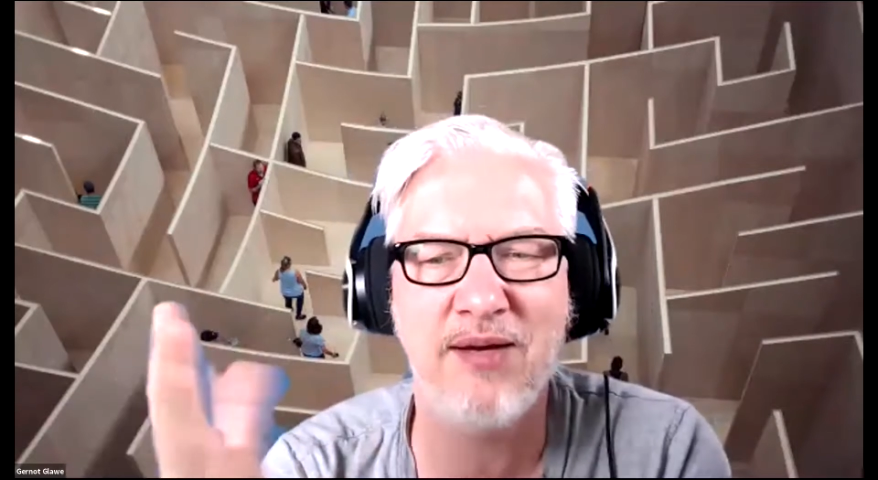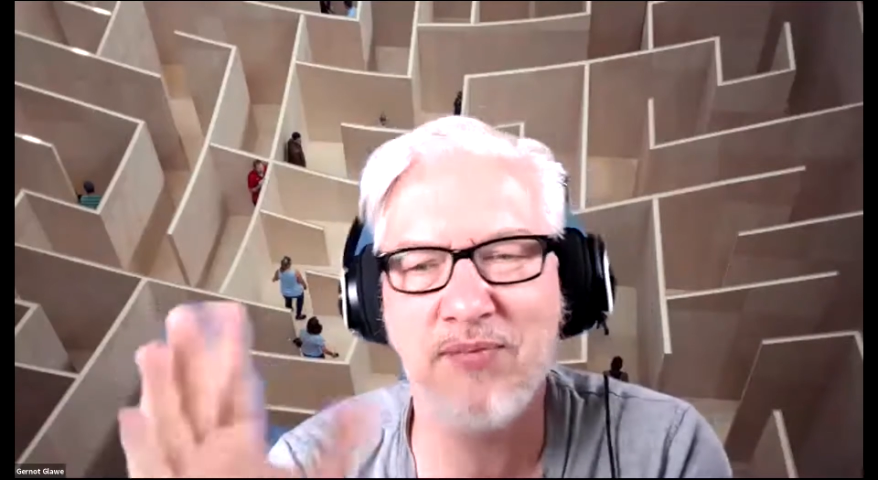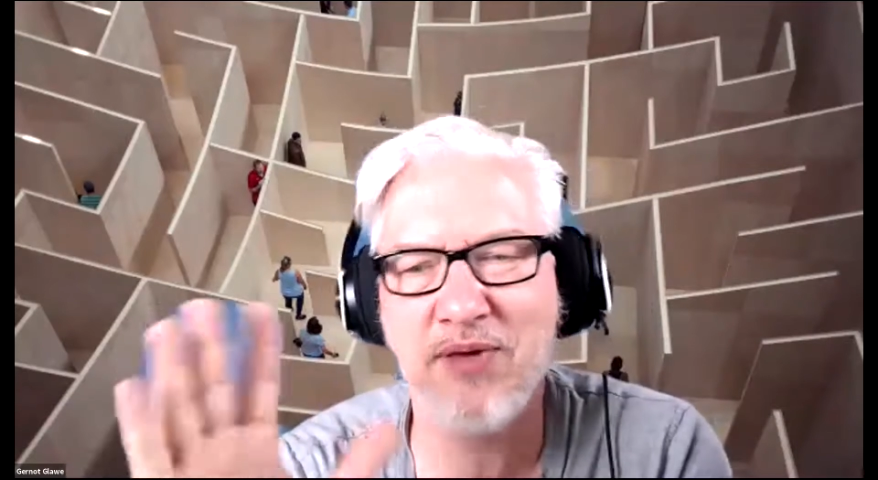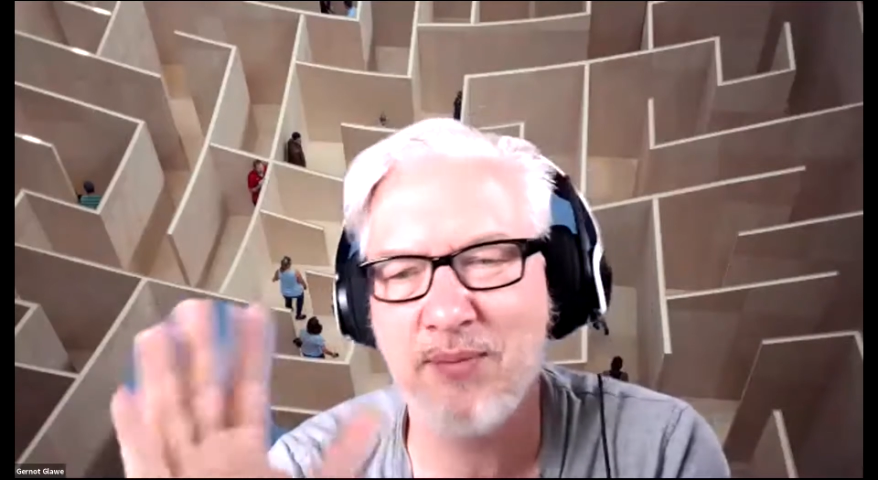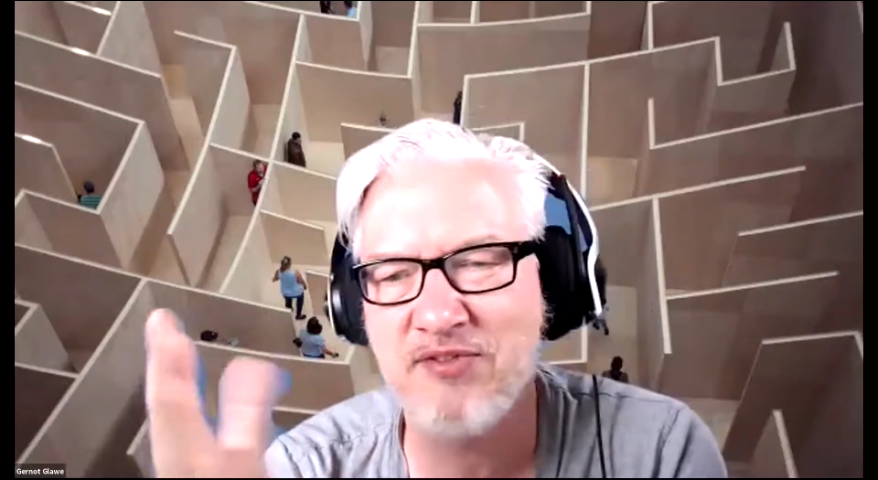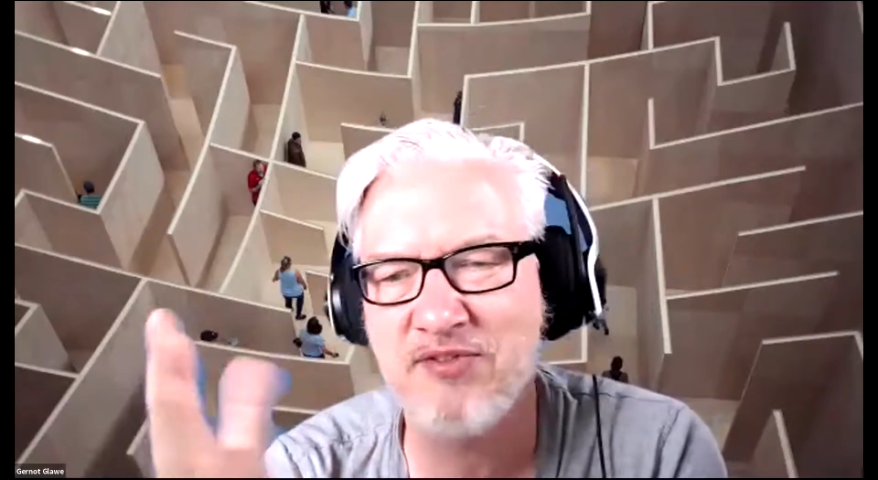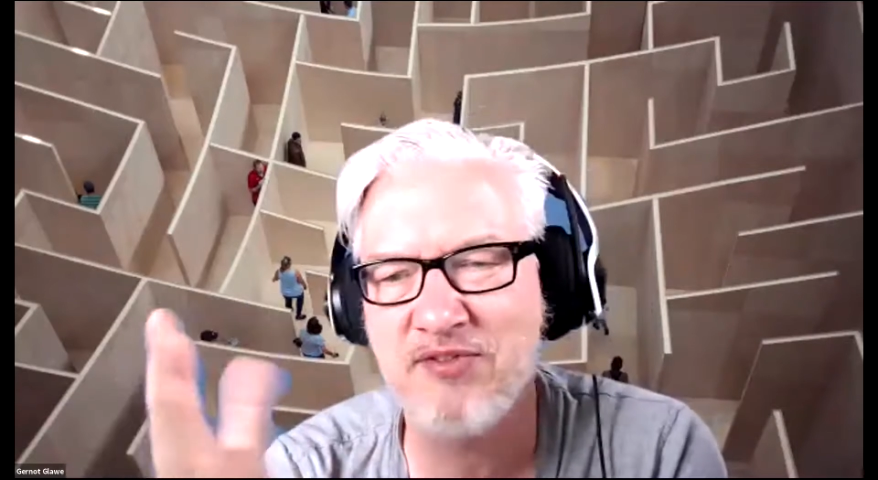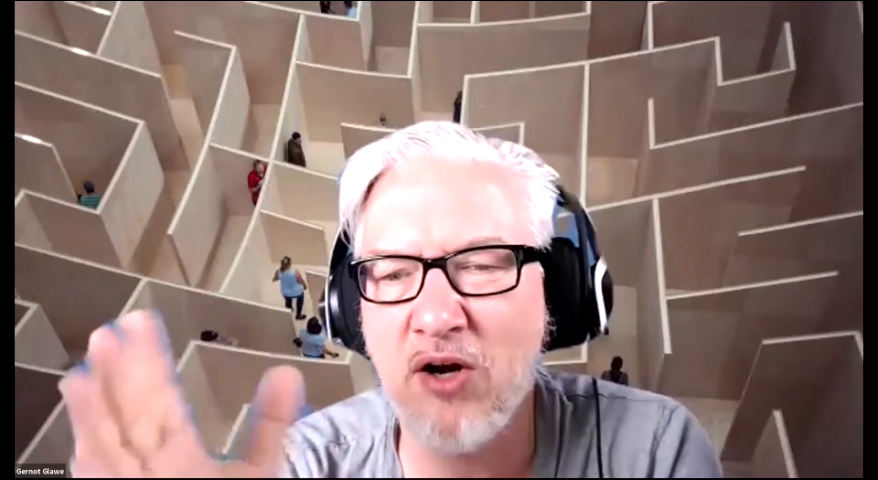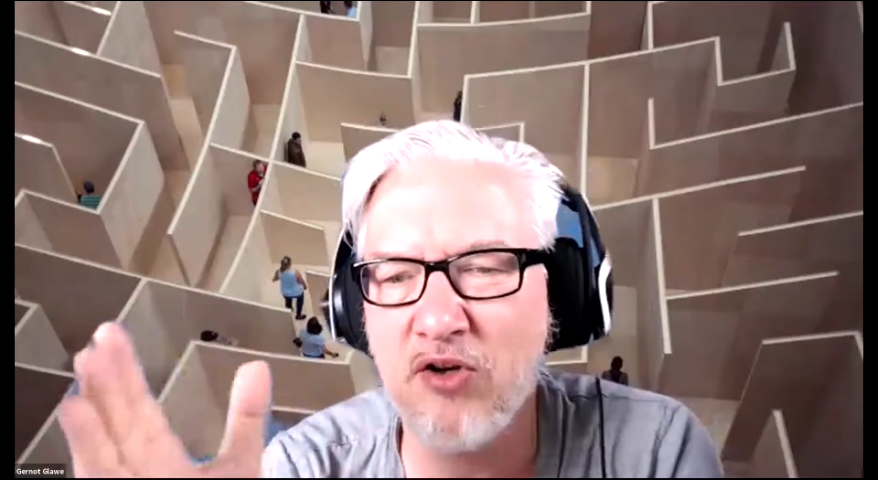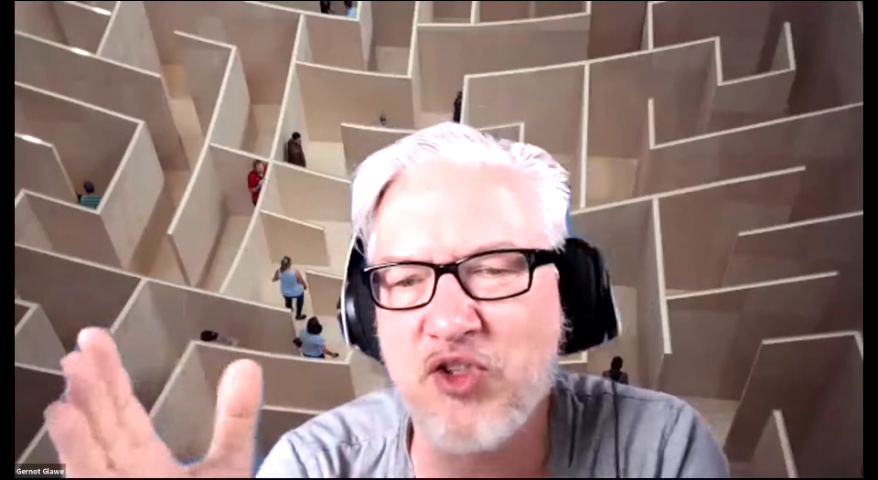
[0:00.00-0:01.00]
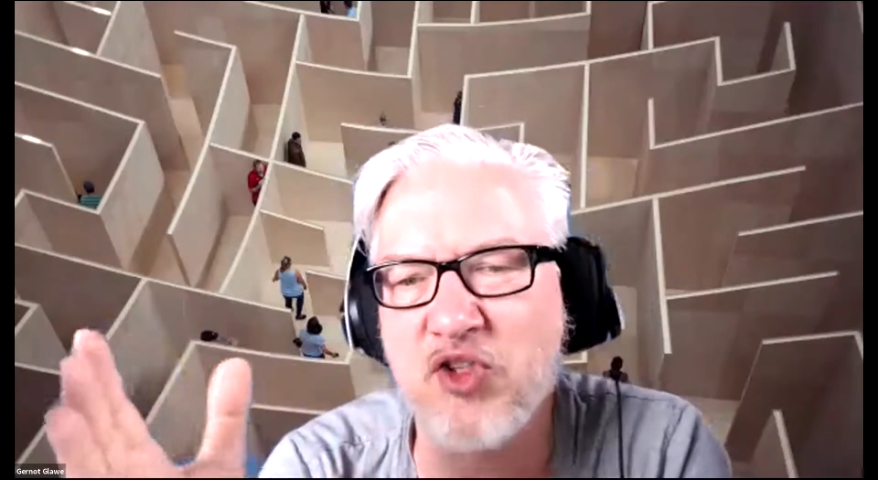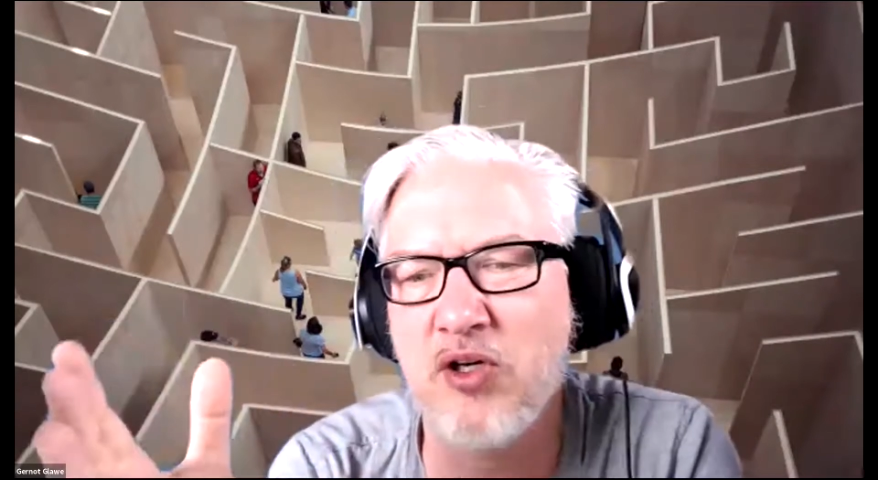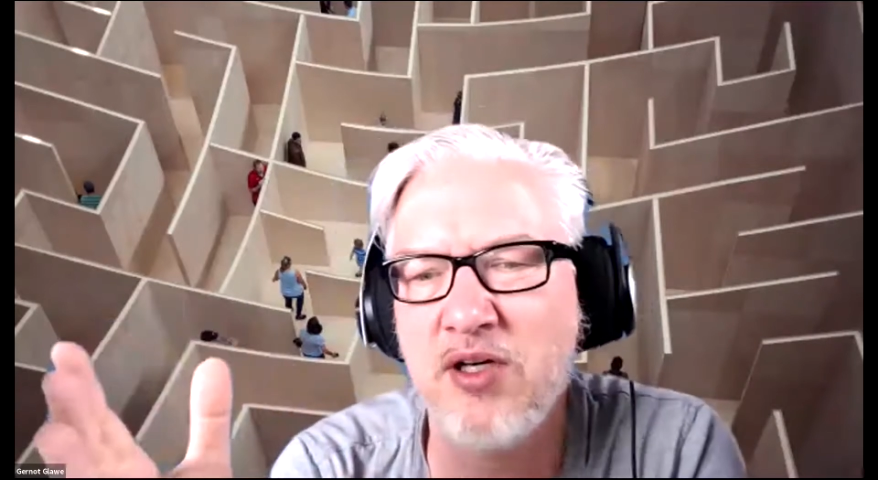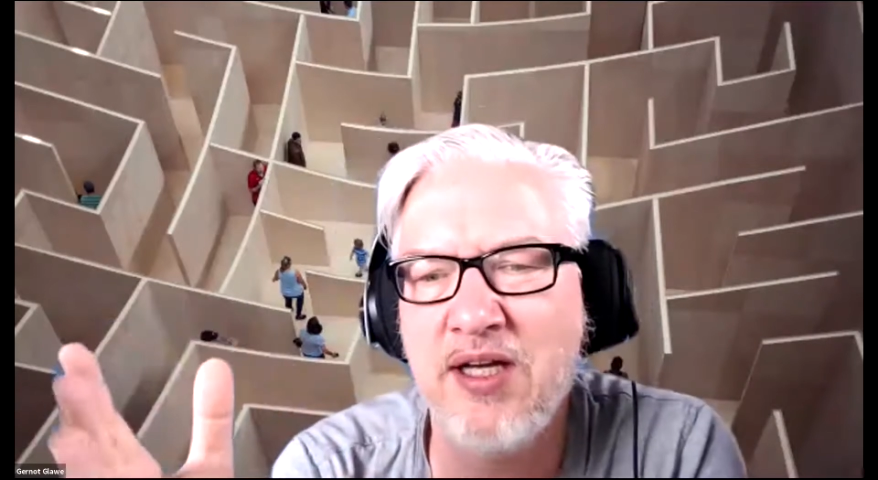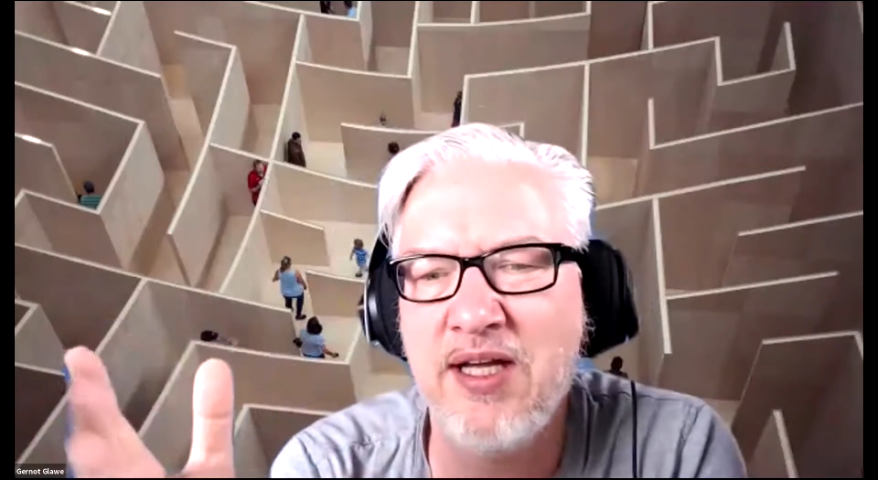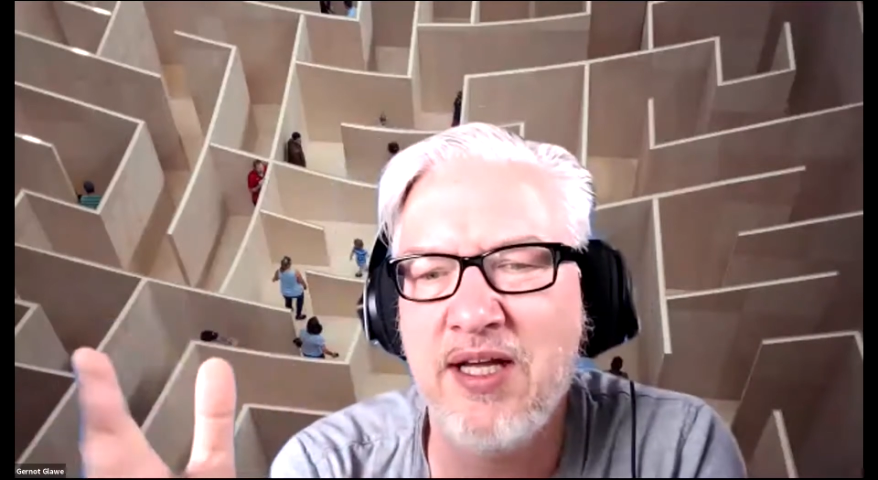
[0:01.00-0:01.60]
I'm somehow sure,